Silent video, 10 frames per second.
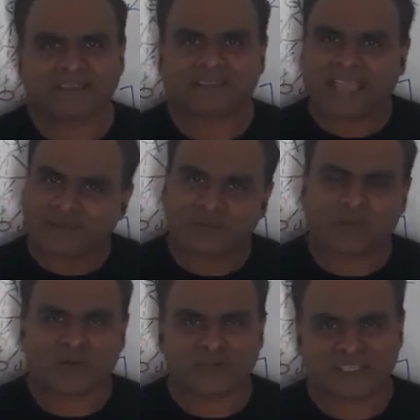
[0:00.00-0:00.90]
Thanks
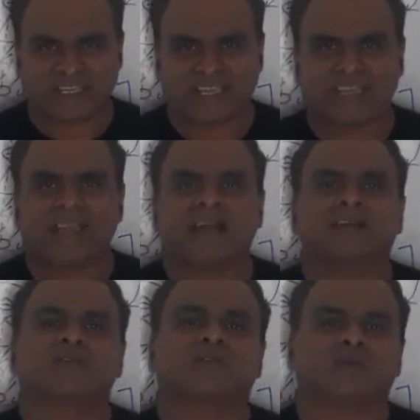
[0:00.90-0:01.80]
for watching.
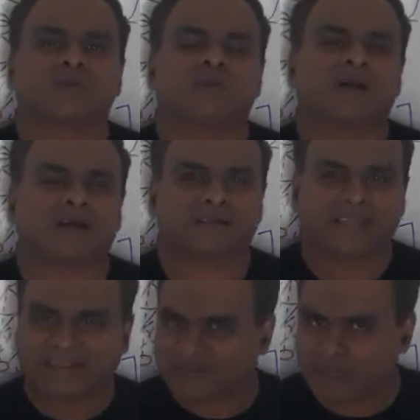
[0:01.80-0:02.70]
So
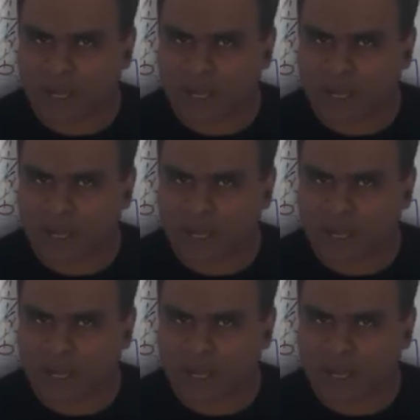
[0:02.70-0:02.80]
thanks a